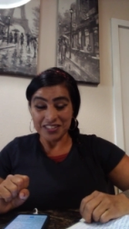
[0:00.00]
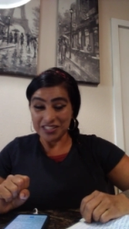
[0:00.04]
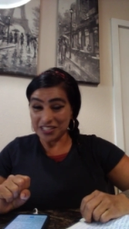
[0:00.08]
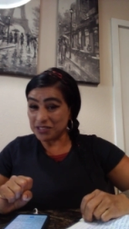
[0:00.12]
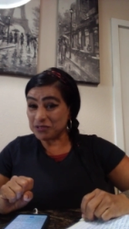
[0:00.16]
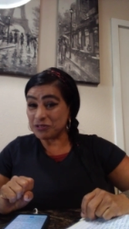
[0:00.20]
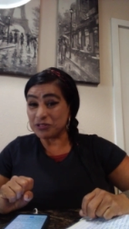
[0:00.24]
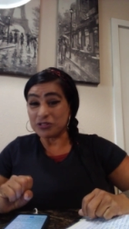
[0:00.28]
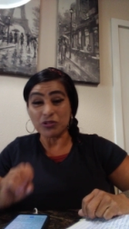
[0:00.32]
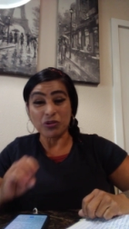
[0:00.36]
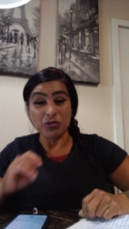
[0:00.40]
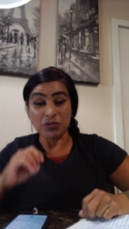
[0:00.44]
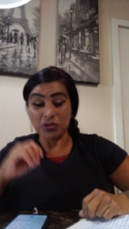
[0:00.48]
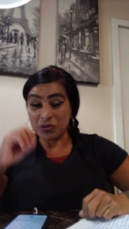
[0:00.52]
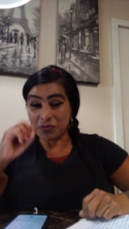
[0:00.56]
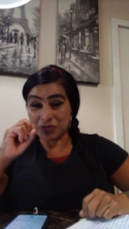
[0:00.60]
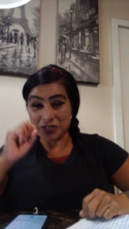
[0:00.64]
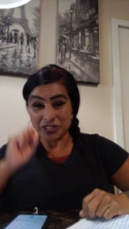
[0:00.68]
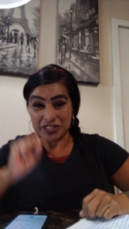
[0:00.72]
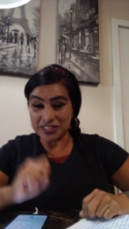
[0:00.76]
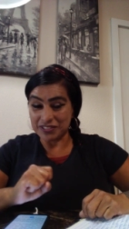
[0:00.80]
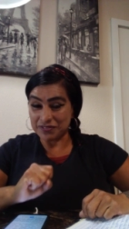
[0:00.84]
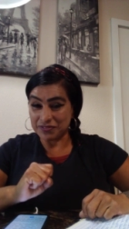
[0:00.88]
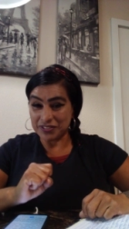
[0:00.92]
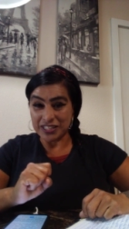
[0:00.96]
it was all over
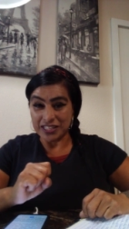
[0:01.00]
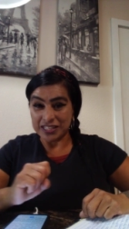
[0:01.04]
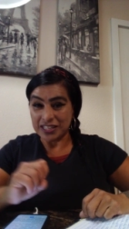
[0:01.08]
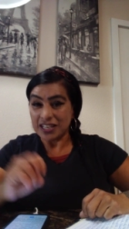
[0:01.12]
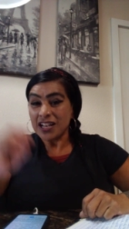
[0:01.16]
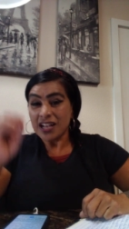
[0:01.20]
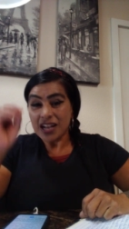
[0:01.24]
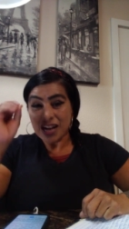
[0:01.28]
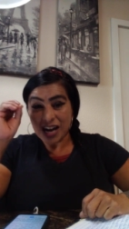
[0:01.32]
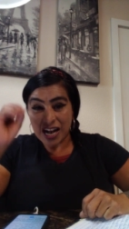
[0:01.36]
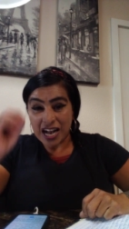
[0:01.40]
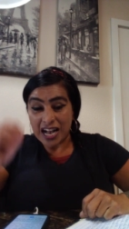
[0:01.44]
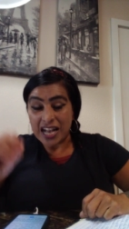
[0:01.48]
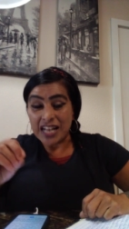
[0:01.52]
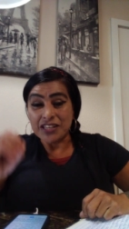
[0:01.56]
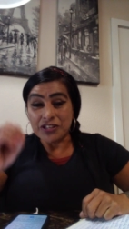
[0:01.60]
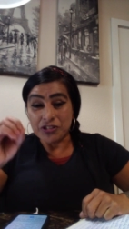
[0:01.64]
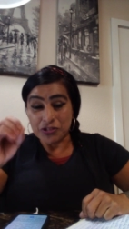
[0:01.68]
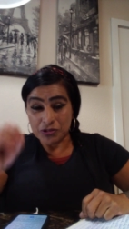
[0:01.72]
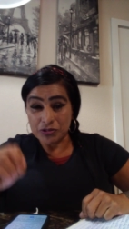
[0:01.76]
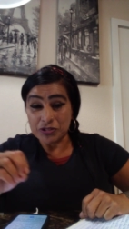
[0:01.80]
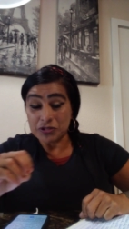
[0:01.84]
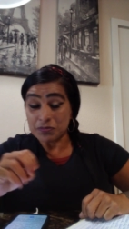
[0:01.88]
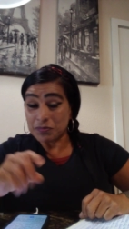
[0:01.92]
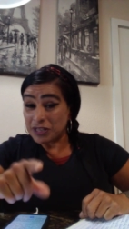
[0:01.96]
TV. I
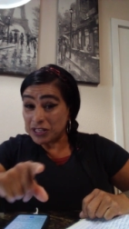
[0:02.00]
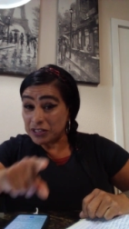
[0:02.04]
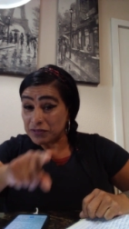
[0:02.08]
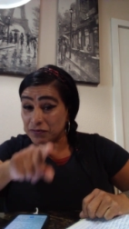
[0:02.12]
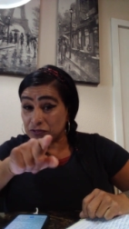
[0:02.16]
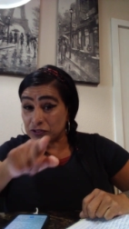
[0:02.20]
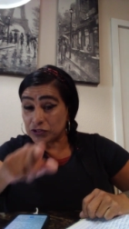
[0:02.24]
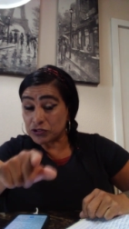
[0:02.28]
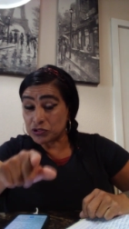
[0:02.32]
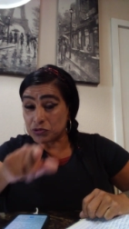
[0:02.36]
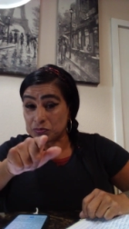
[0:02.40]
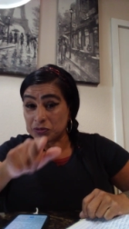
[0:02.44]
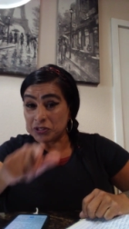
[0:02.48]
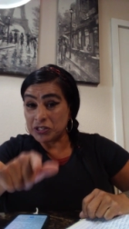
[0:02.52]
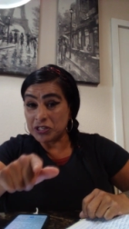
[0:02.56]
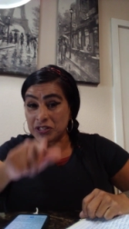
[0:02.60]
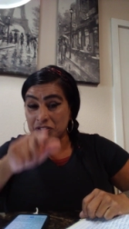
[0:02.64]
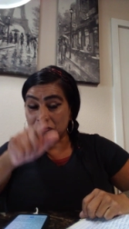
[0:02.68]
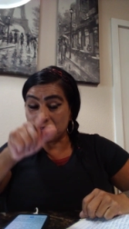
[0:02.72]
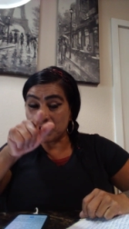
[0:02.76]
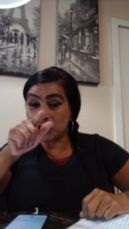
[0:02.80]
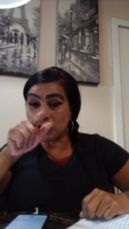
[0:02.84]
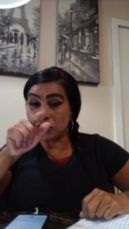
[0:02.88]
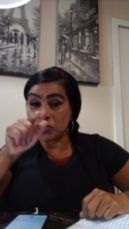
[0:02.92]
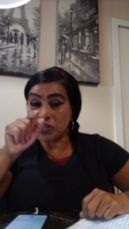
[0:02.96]
used my influence,
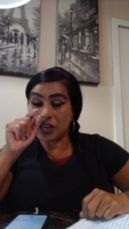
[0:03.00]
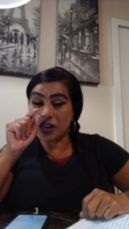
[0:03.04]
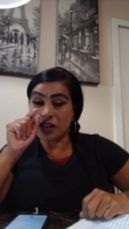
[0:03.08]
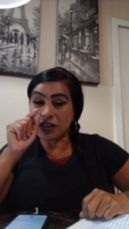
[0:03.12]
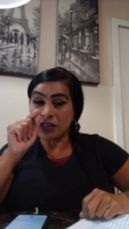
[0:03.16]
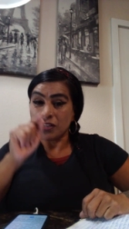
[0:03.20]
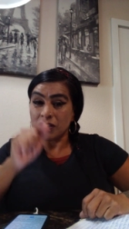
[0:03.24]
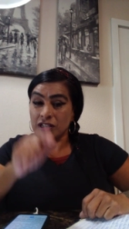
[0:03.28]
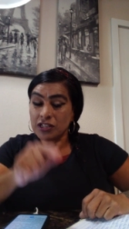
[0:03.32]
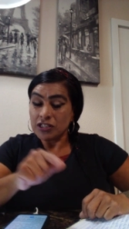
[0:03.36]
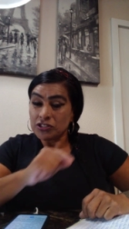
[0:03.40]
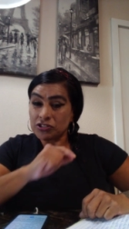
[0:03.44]
believe it or not.